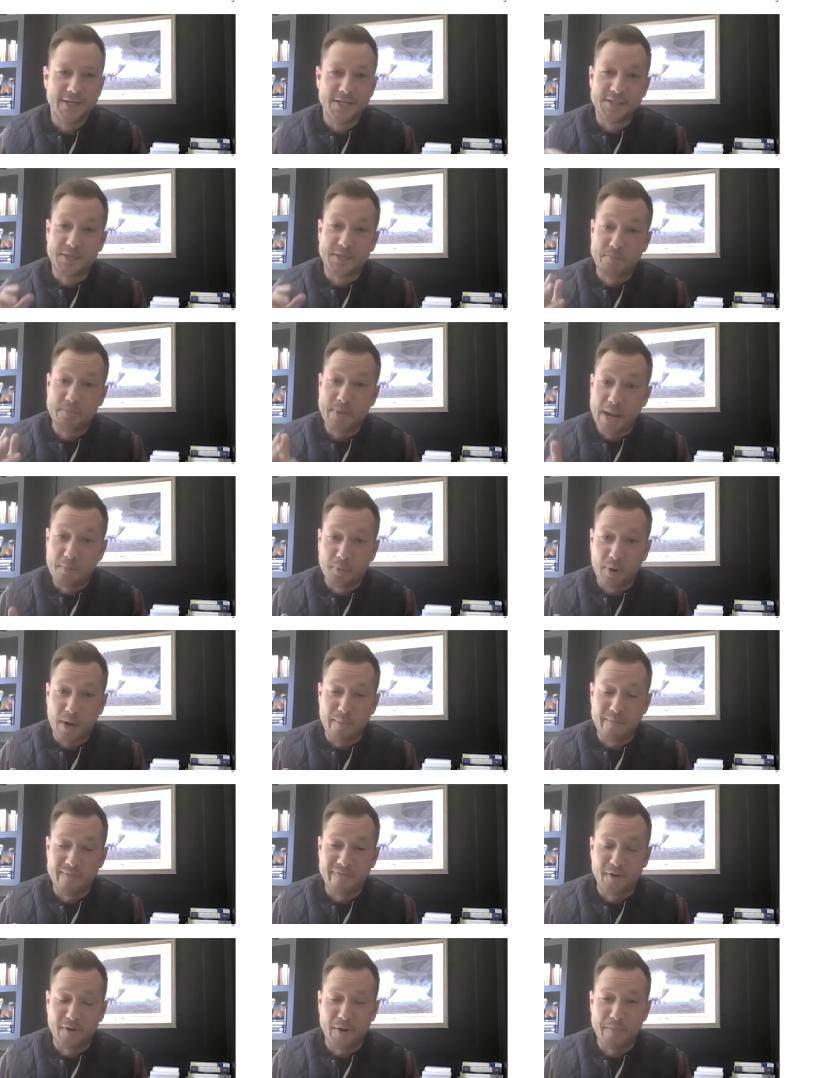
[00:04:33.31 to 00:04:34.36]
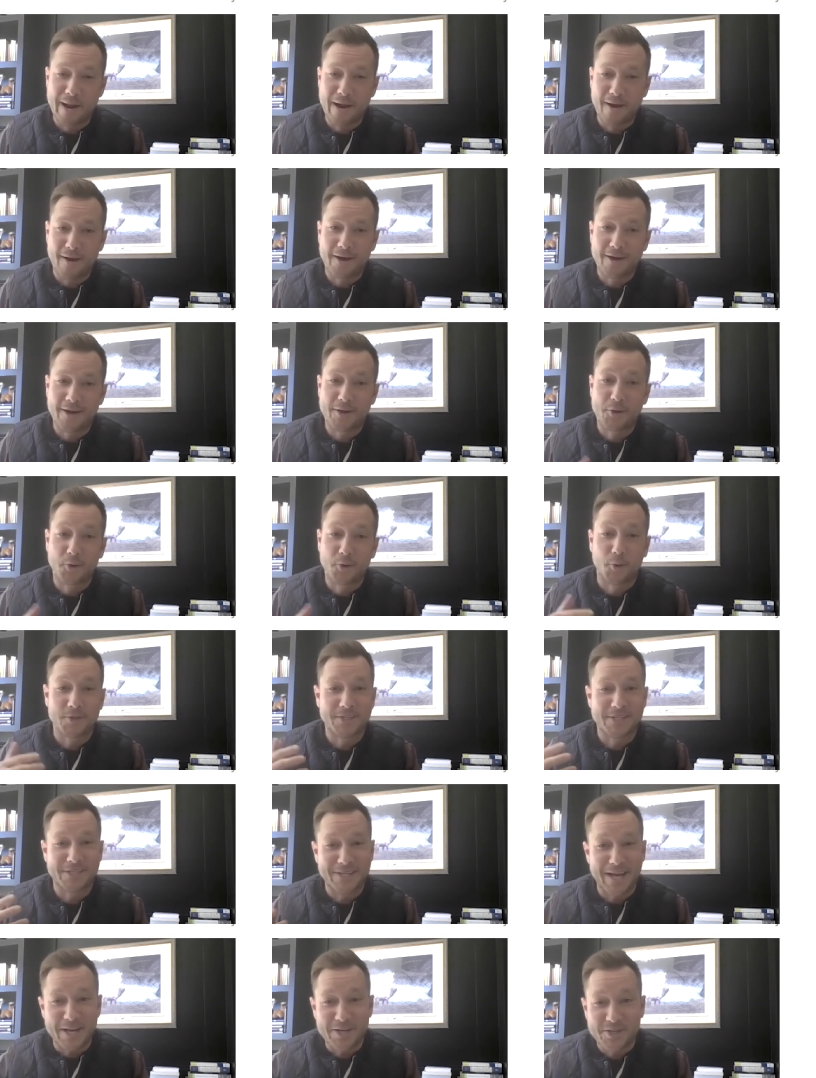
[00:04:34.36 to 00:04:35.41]
It's a big problem for America. Of course,
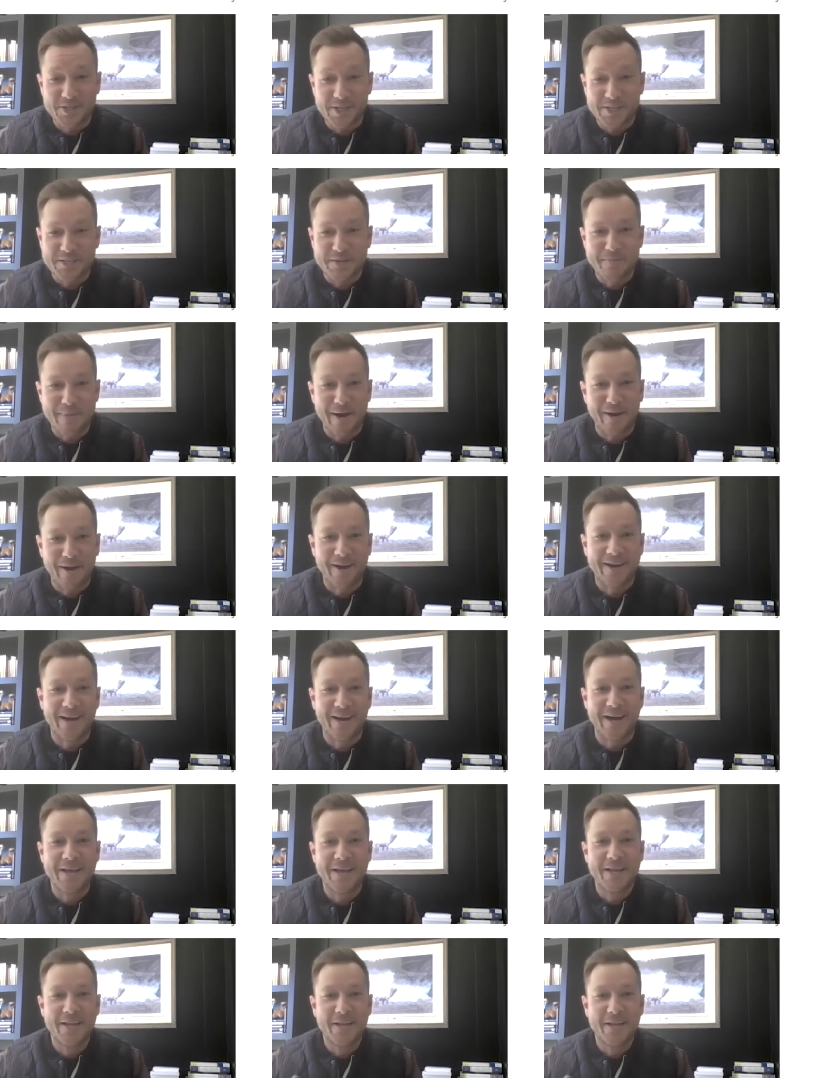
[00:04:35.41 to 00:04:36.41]
it's not just America.